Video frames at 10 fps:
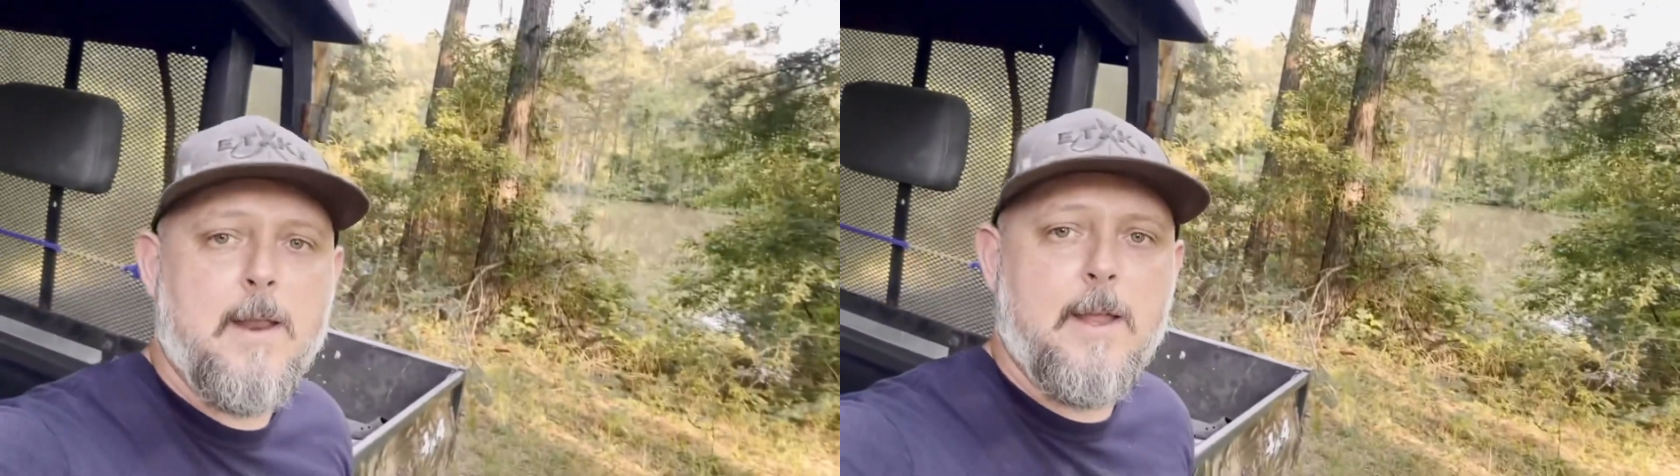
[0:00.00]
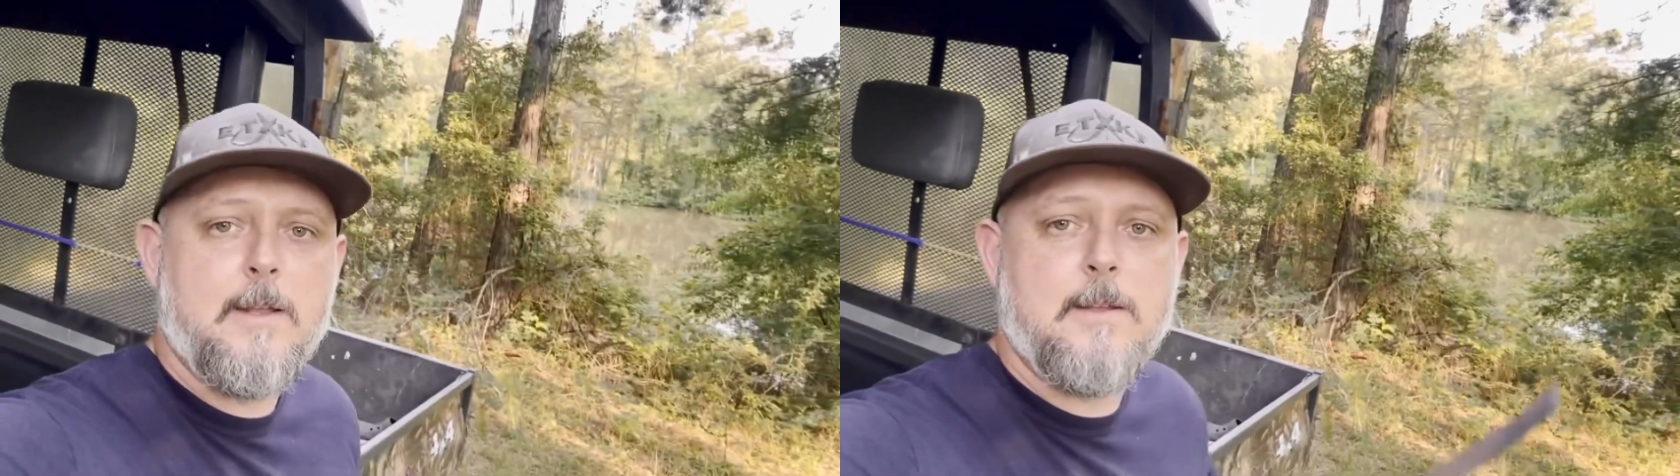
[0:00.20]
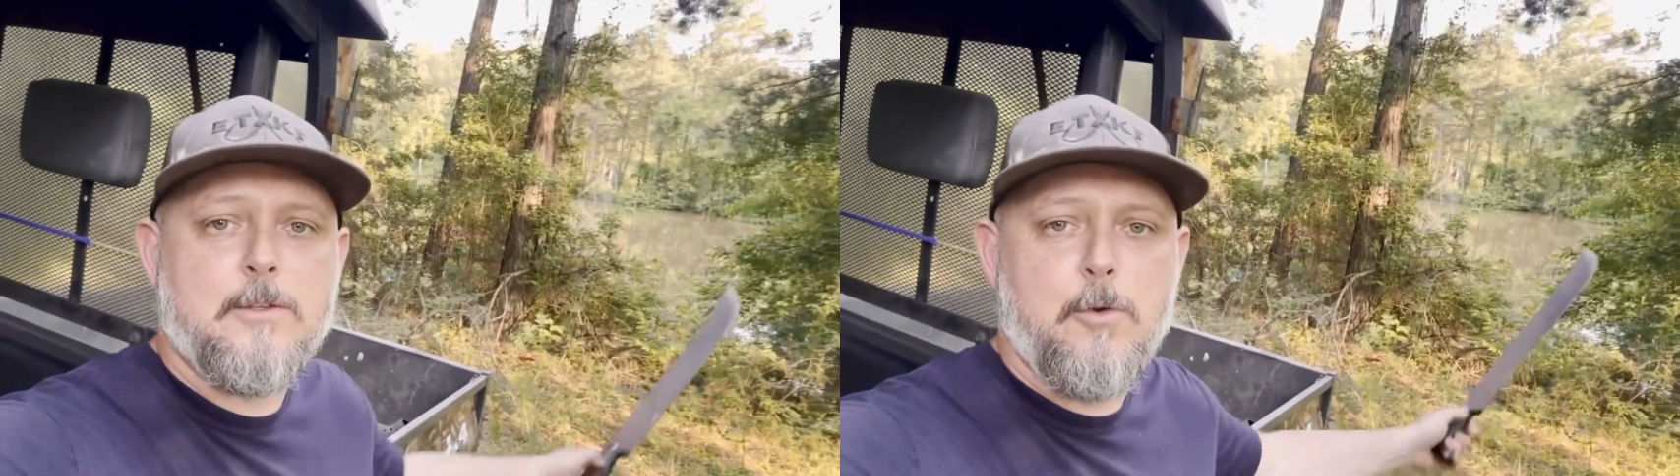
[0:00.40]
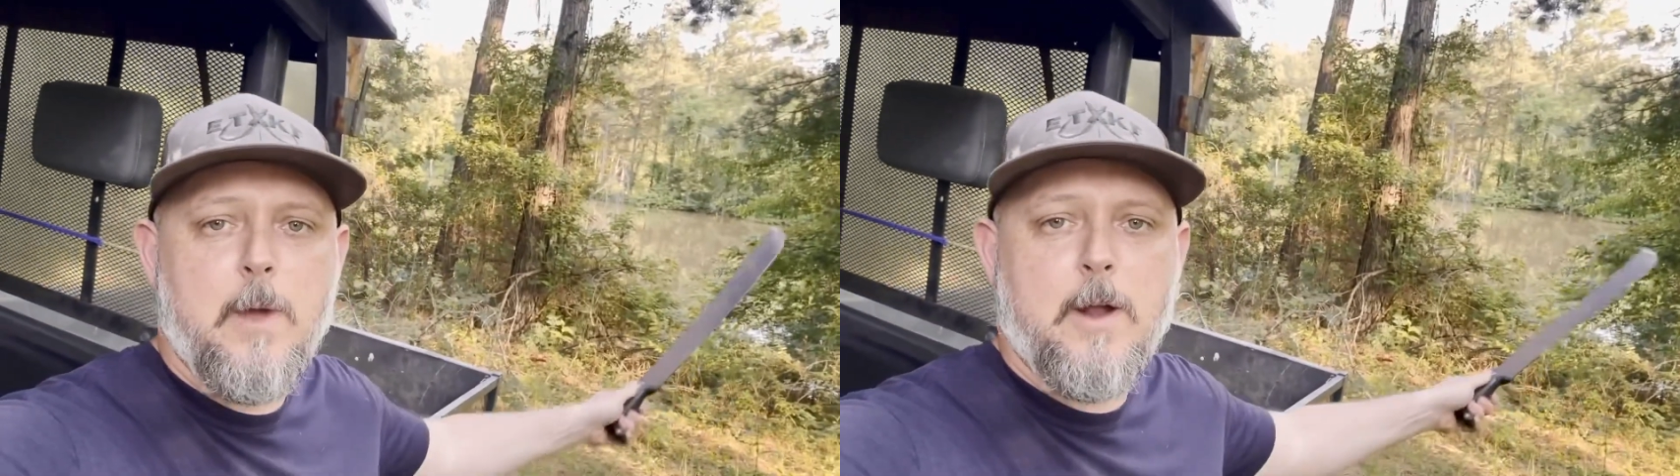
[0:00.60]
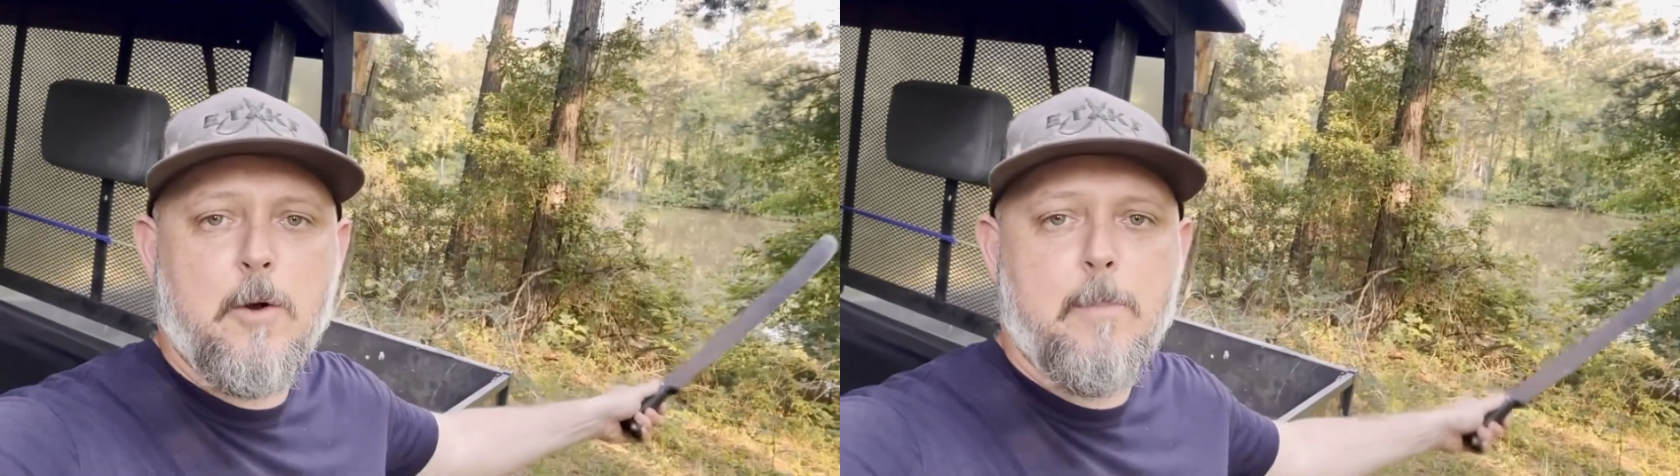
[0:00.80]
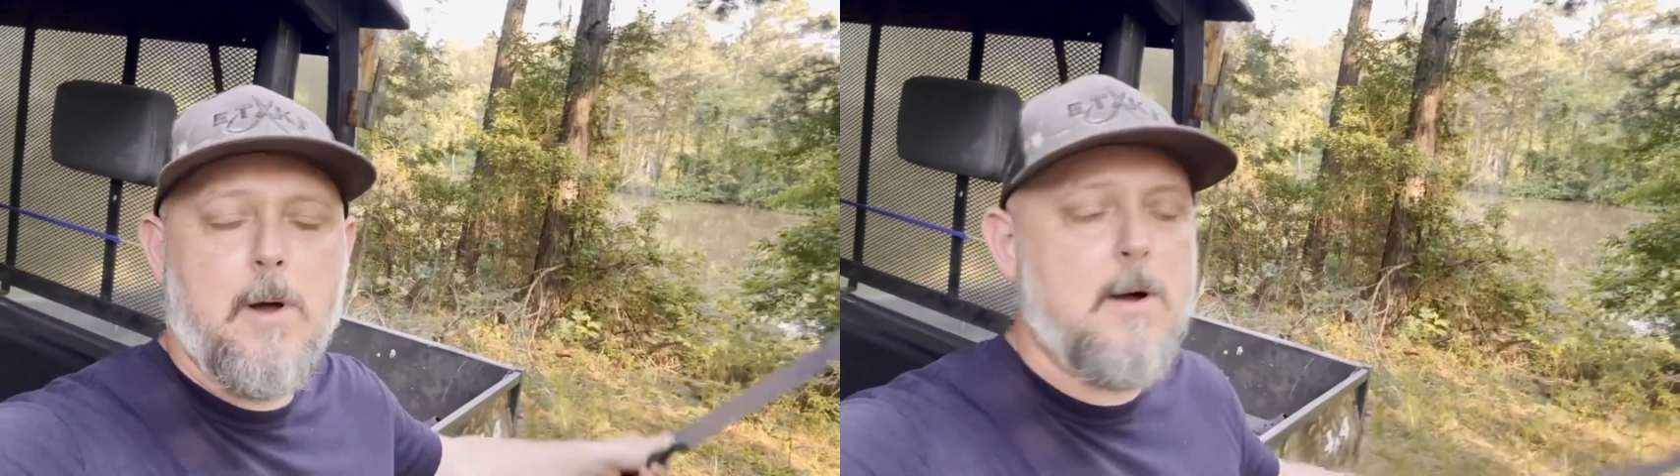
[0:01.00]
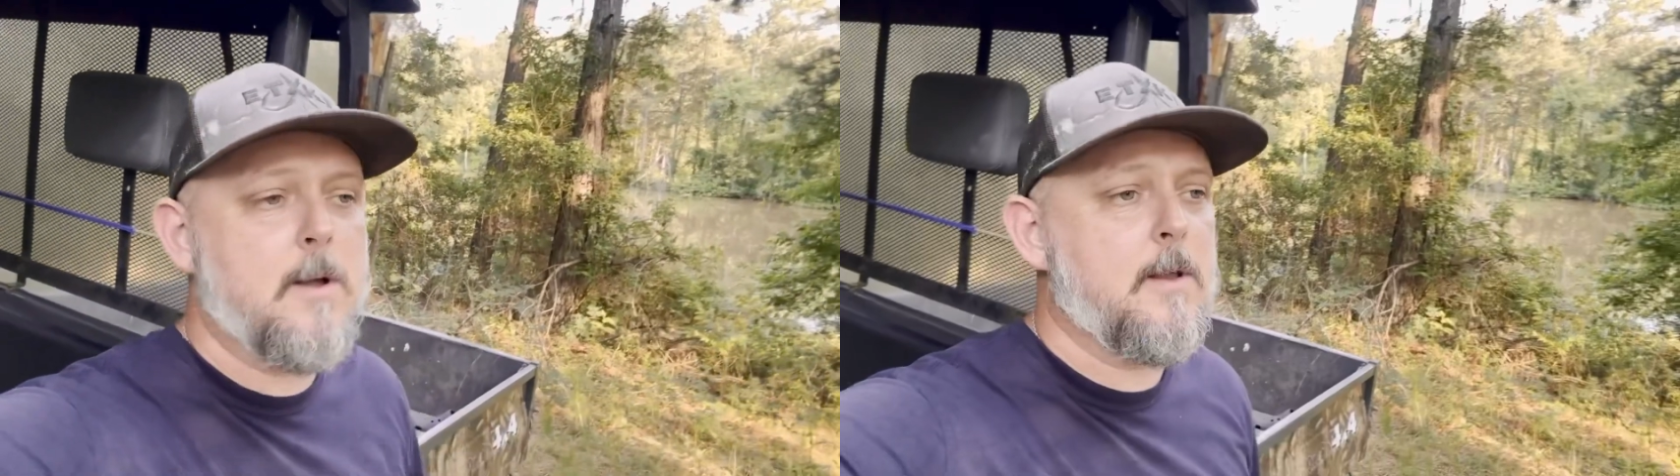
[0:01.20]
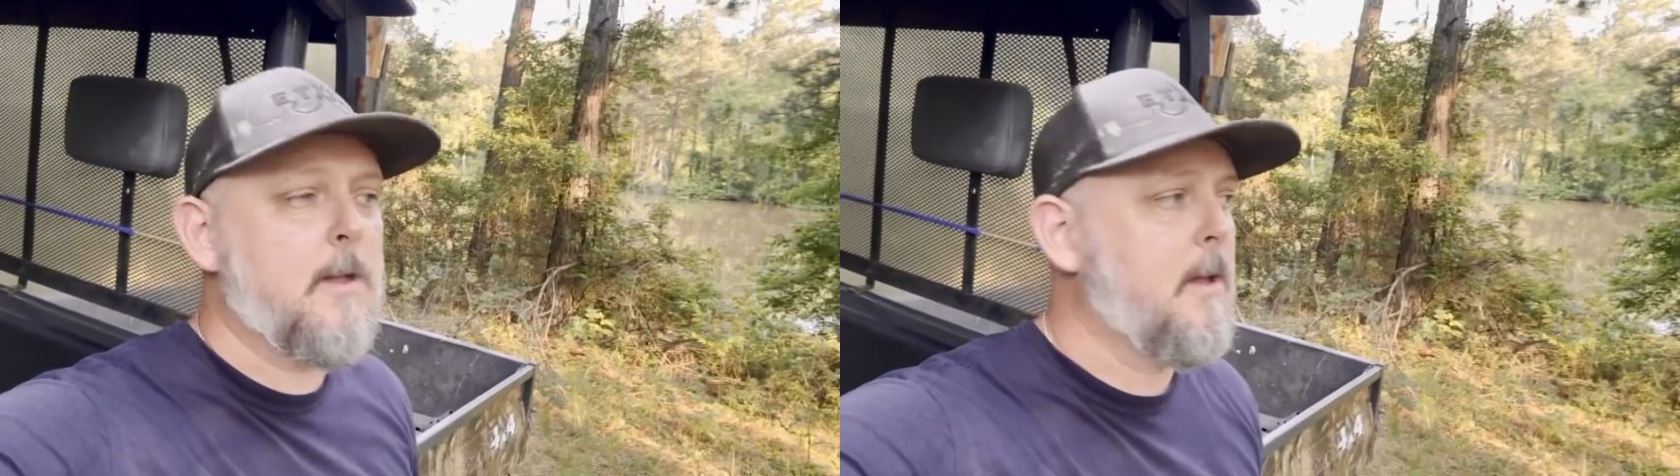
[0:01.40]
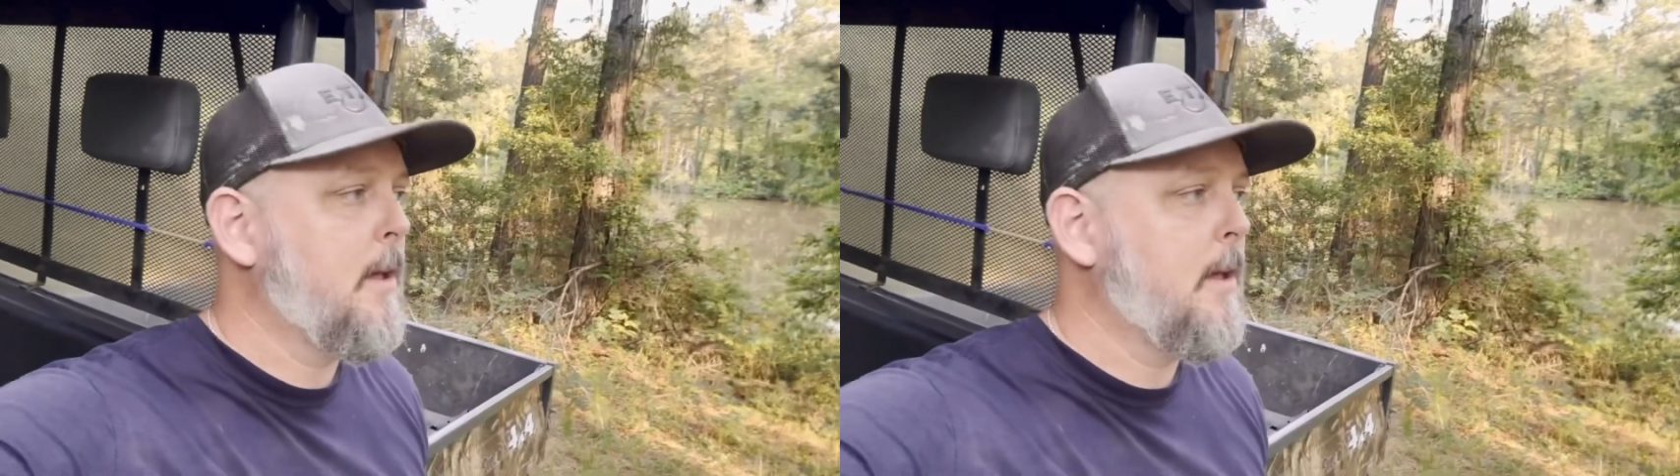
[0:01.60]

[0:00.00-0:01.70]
a 2-acre pond,